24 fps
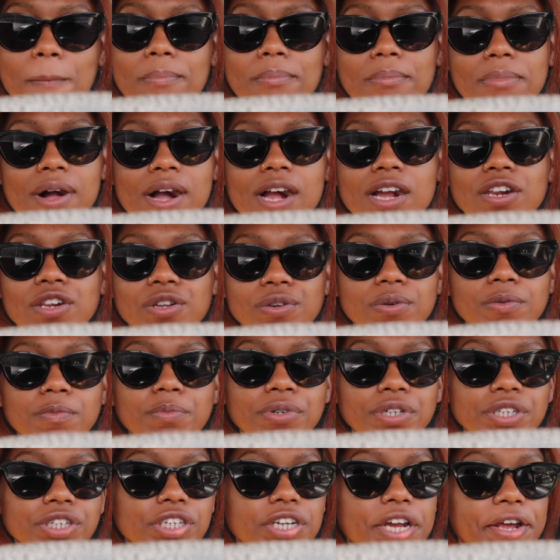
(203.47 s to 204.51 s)
But I do
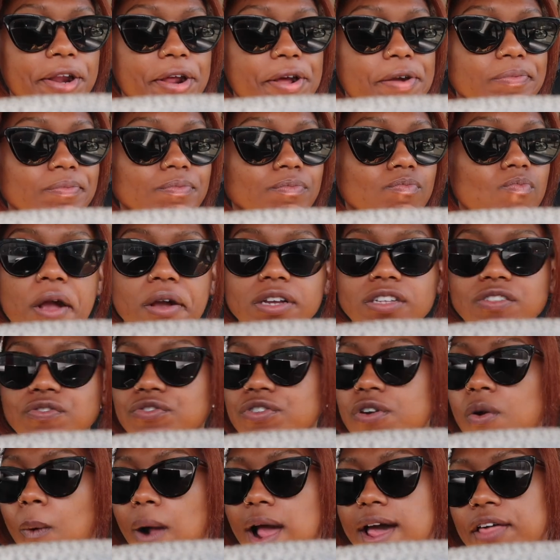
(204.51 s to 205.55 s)
appreciate it, because
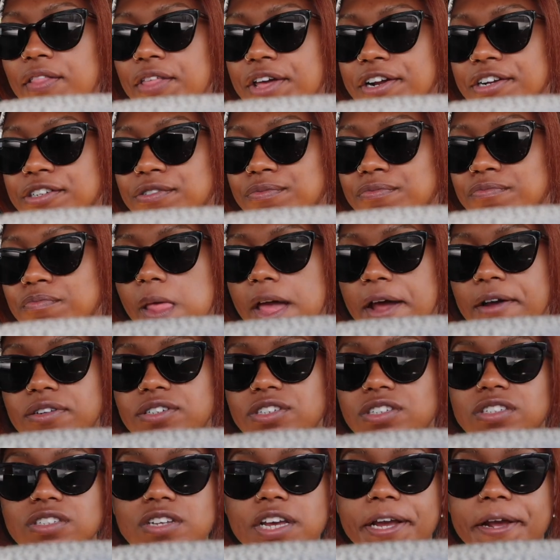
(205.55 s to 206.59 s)
for a while there, I was
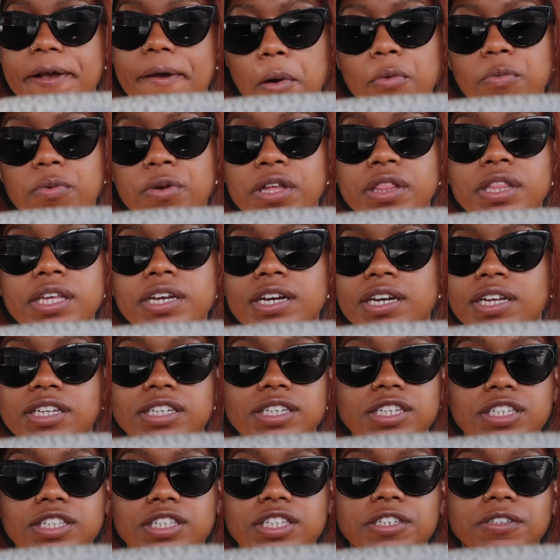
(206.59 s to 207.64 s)
just like really
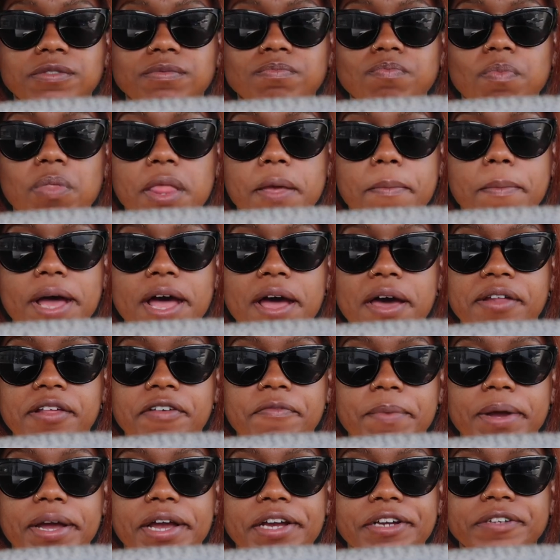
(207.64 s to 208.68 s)
uneasy about all of
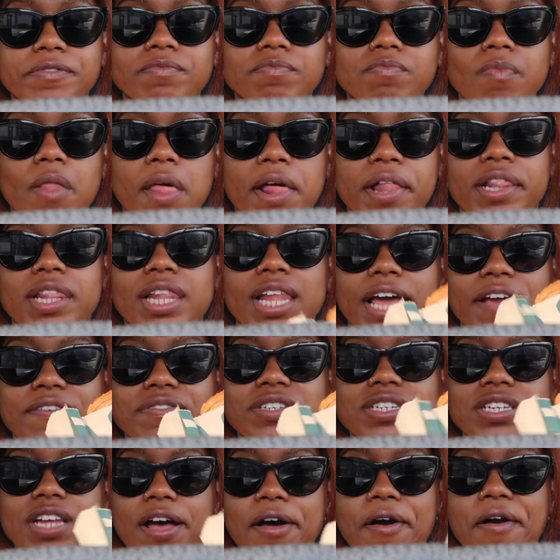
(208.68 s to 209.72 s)
my
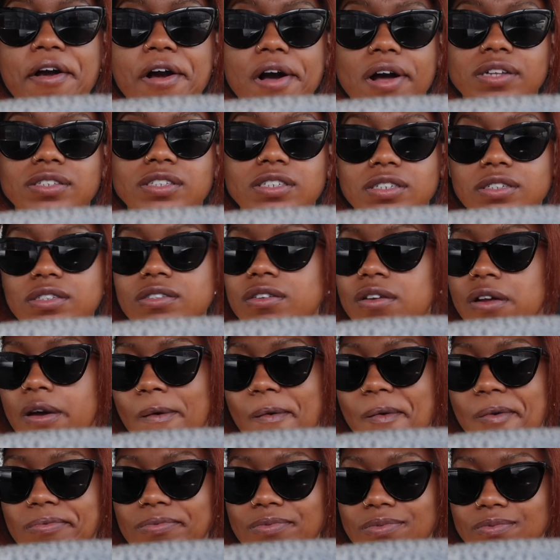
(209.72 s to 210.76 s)
lifestyle content, you know?